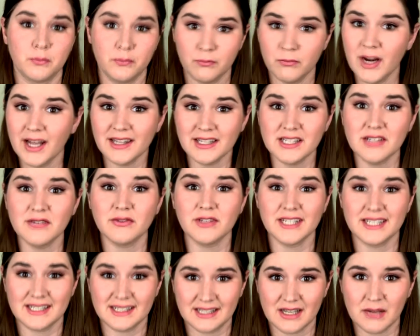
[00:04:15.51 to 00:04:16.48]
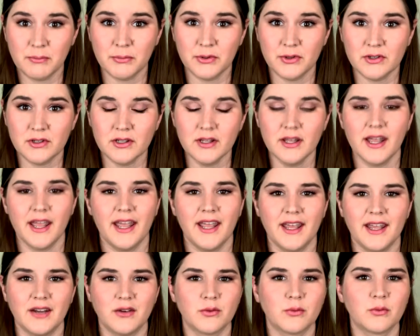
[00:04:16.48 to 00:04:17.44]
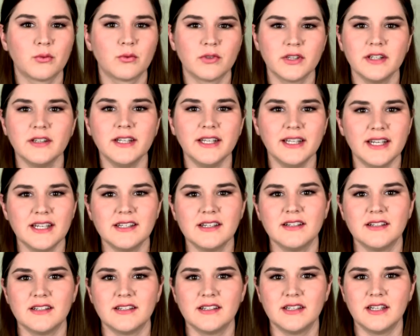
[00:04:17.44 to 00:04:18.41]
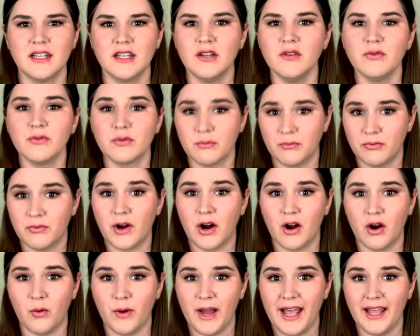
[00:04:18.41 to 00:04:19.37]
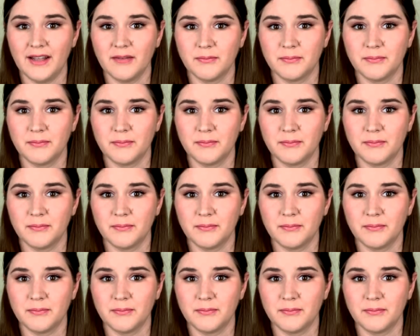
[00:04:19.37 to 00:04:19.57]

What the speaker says: relatively simple and really easy to see from far away.